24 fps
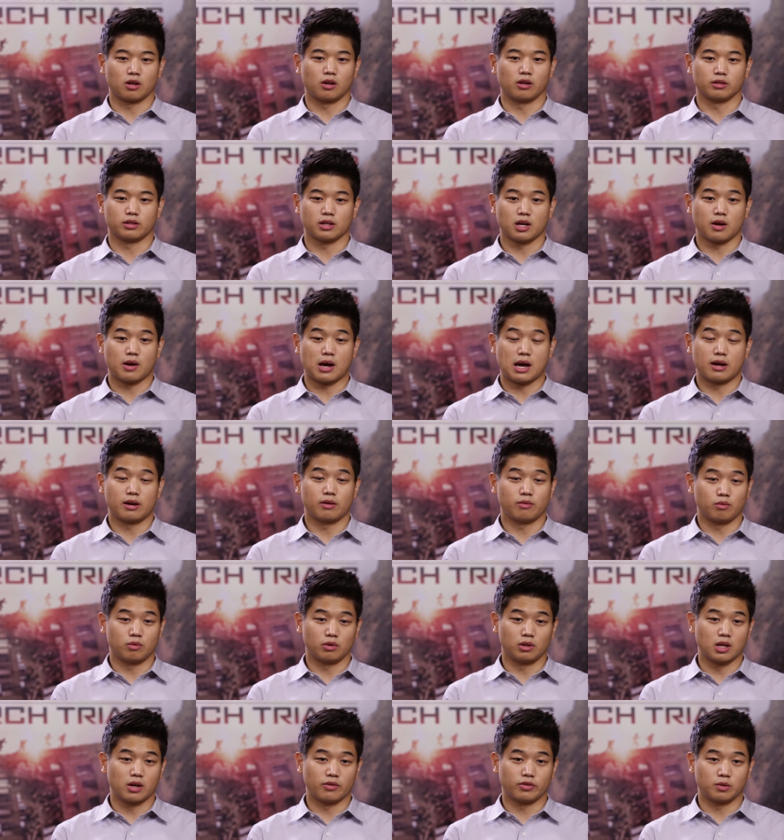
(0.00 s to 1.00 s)
all the time. I
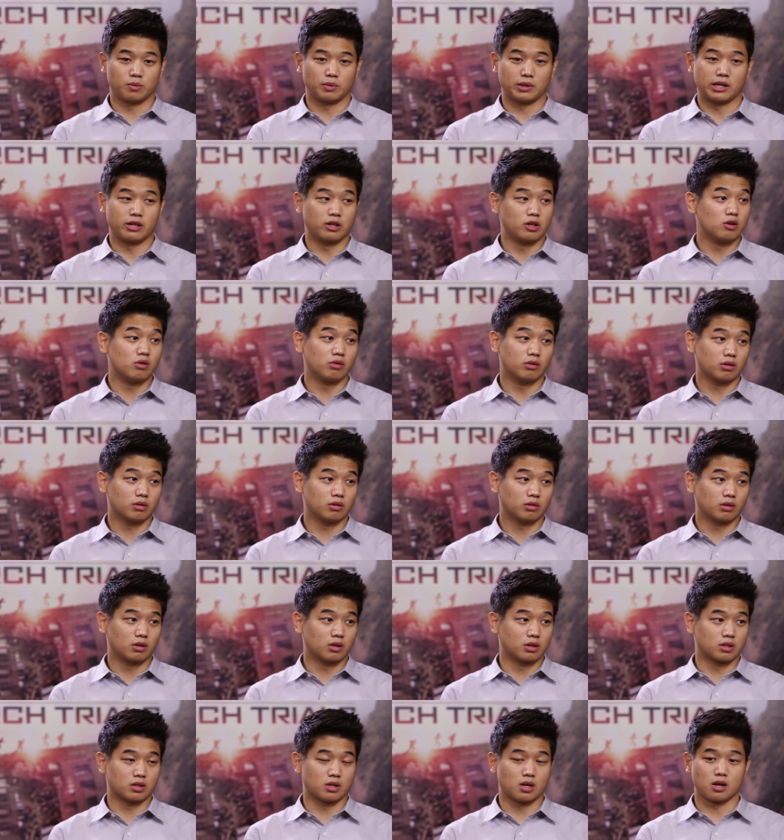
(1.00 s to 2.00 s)
would love to play Newt
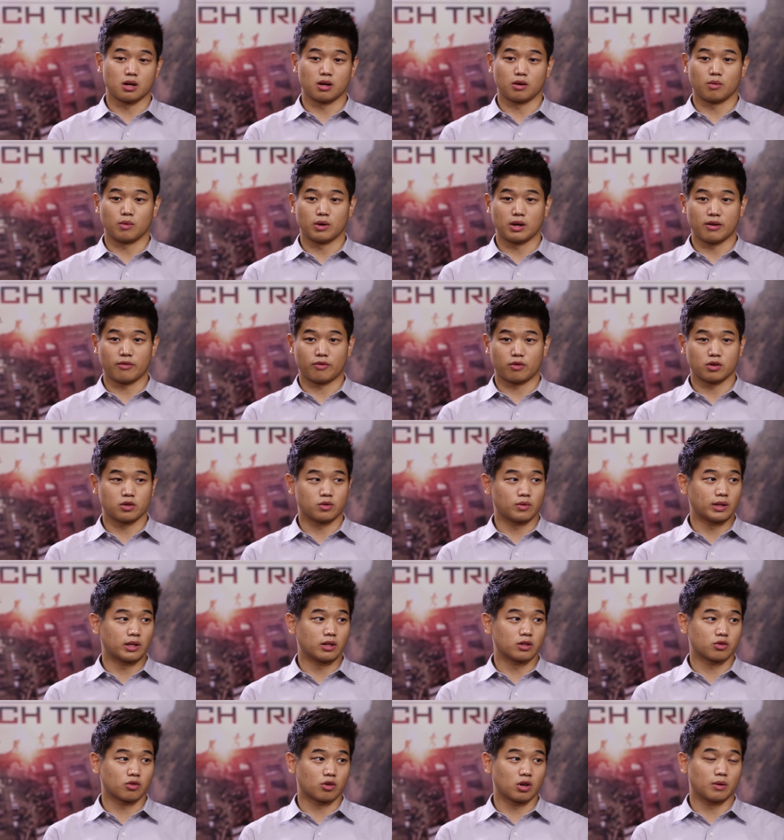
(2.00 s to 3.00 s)
because uh, mm -hmm. when I first
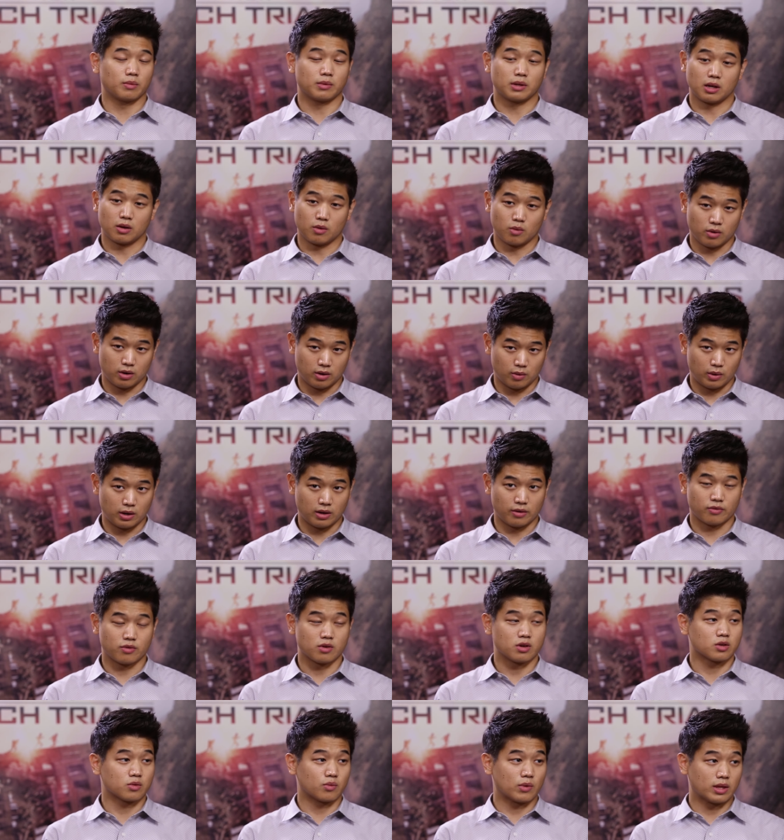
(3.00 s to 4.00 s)
read the script and I, when I
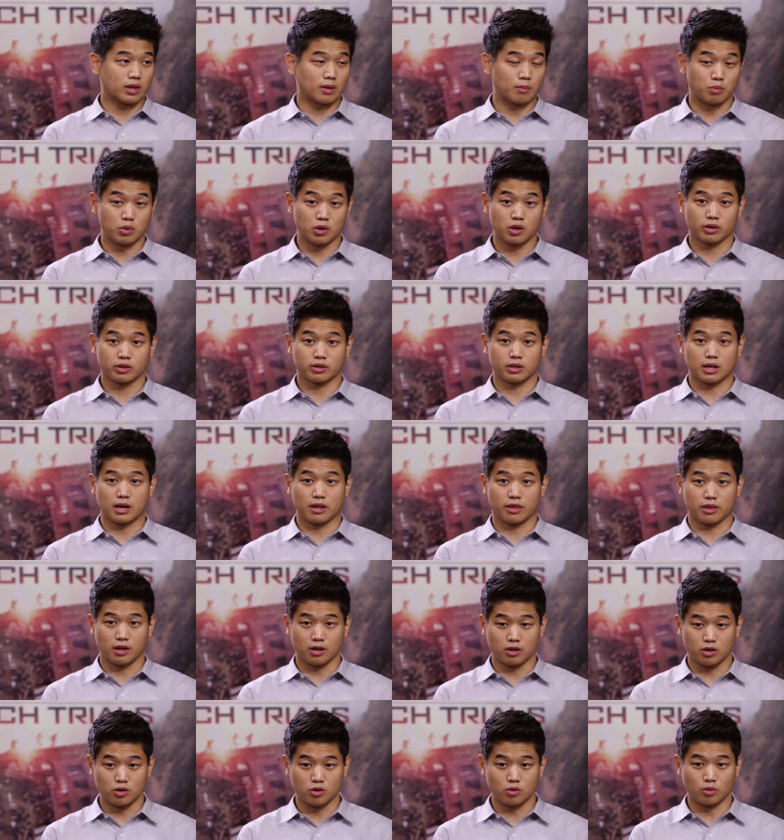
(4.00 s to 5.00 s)
first read the books, I
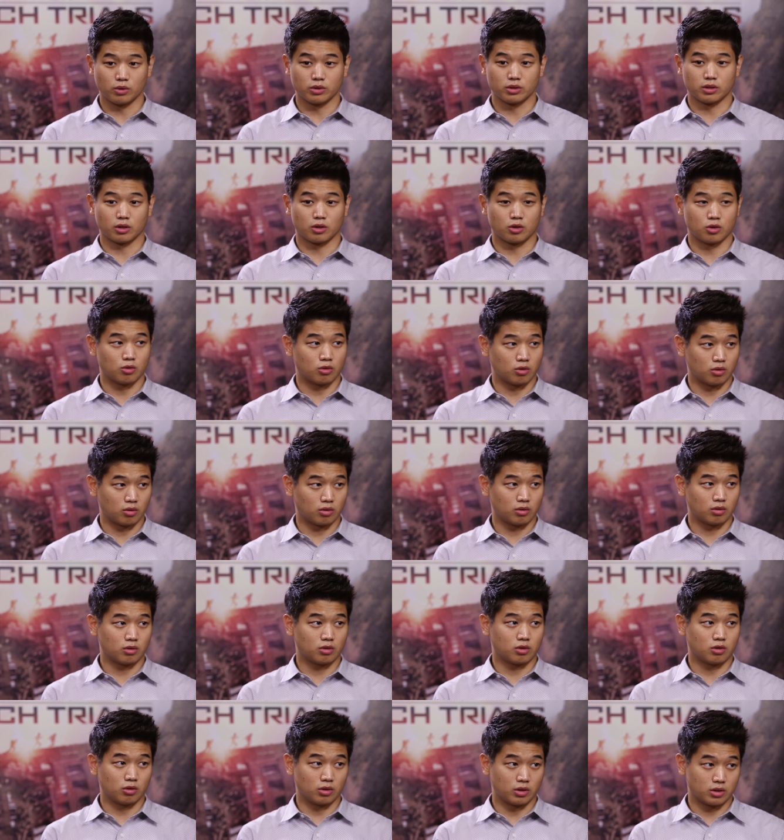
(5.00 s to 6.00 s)
thought Newt was the cool,
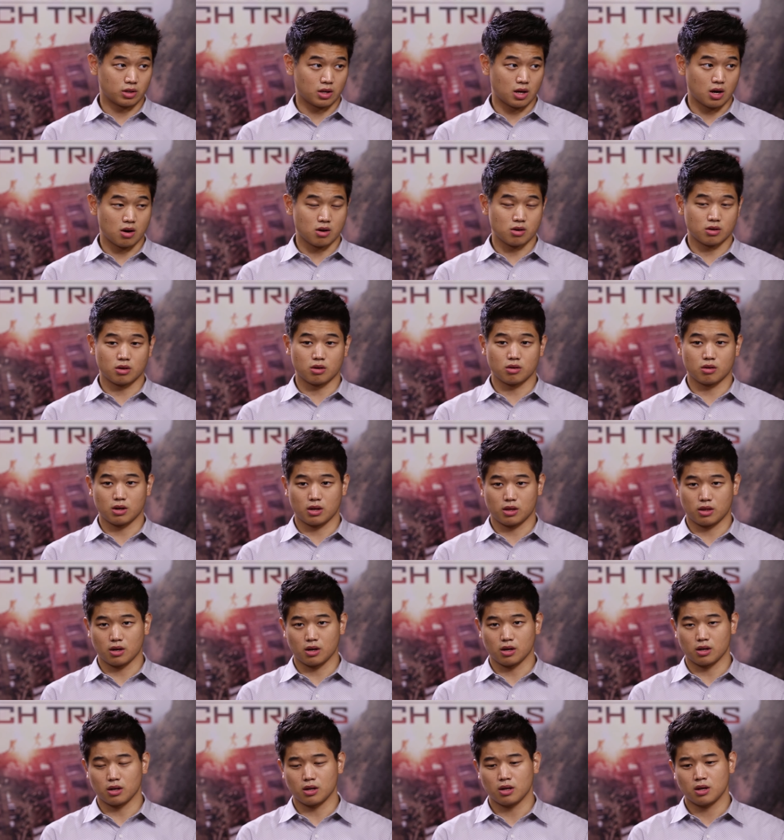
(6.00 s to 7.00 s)
coolest character. I
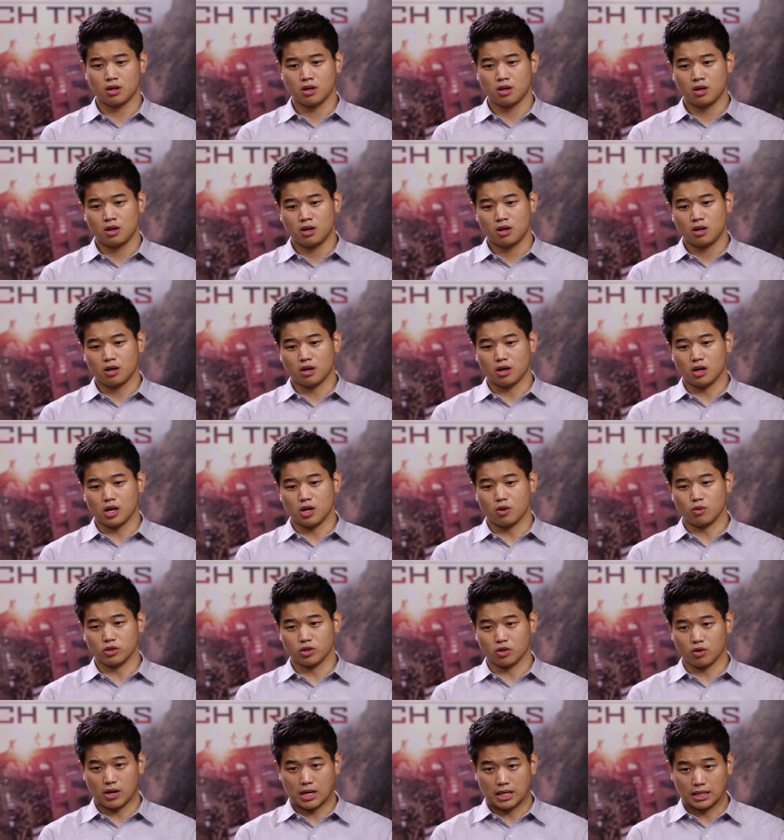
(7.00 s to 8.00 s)
thought uh, he
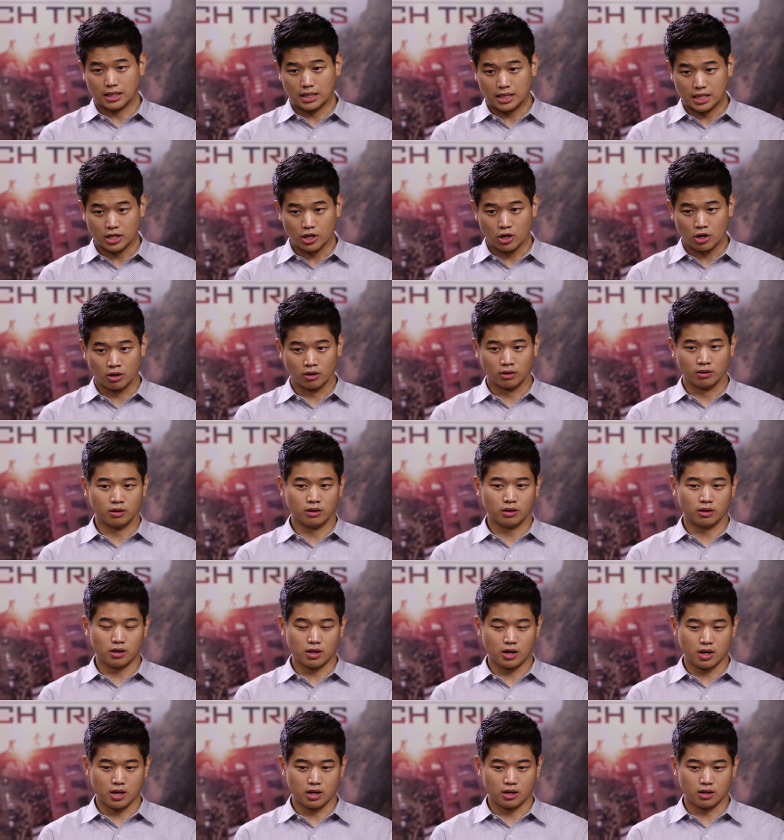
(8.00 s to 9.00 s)
was a great leader, mm
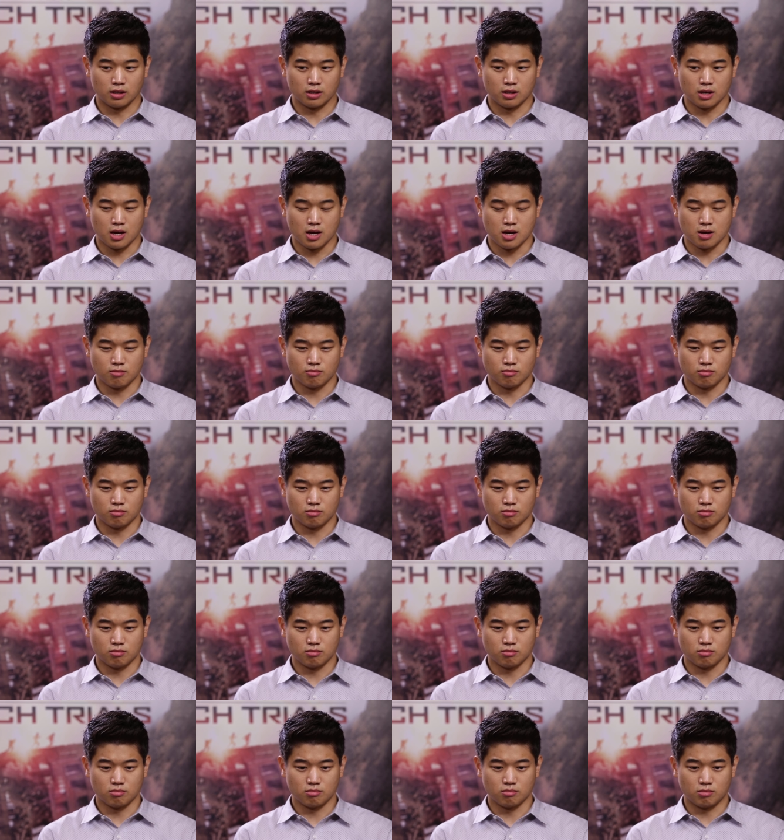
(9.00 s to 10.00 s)
-hmm. and um,
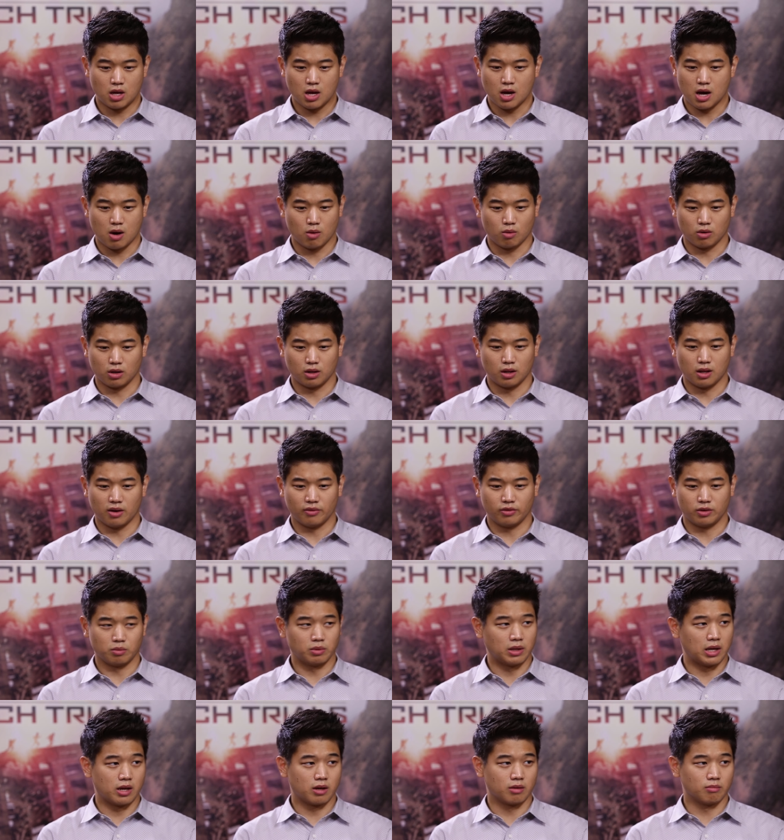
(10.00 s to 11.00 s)
yeah, I would love
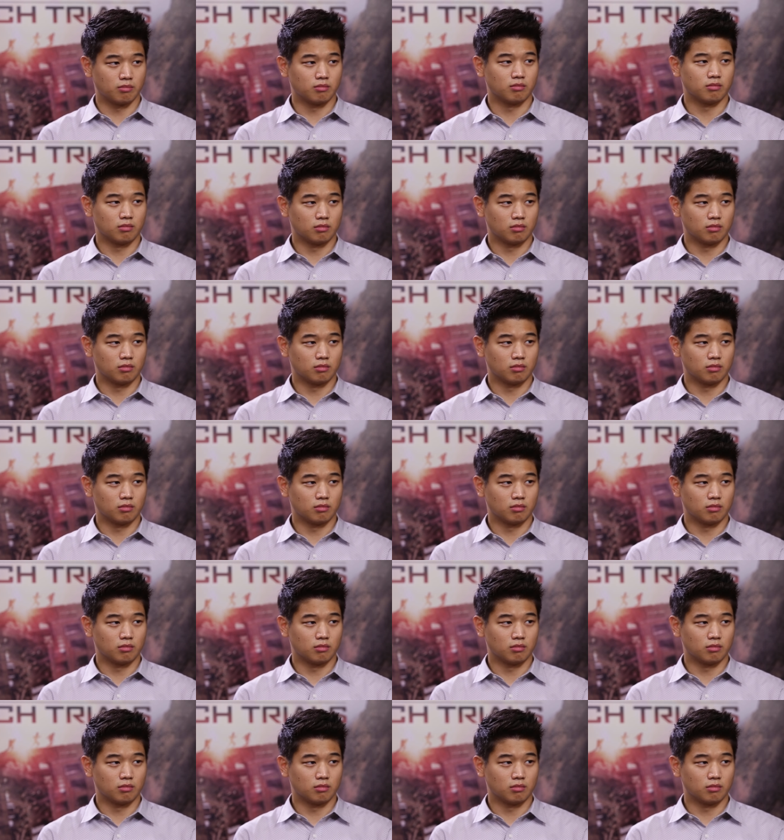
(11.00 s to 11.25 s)
to play him.